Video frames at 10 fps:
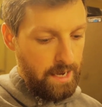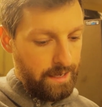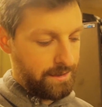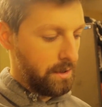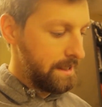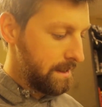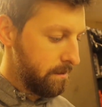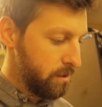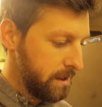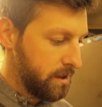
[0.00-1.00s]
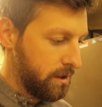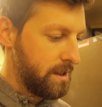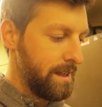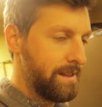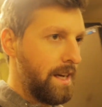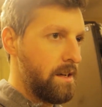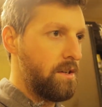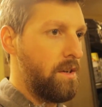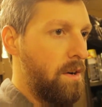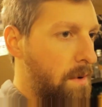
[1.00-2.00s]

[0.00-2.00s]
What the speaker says: And so I did some research and I decided, you know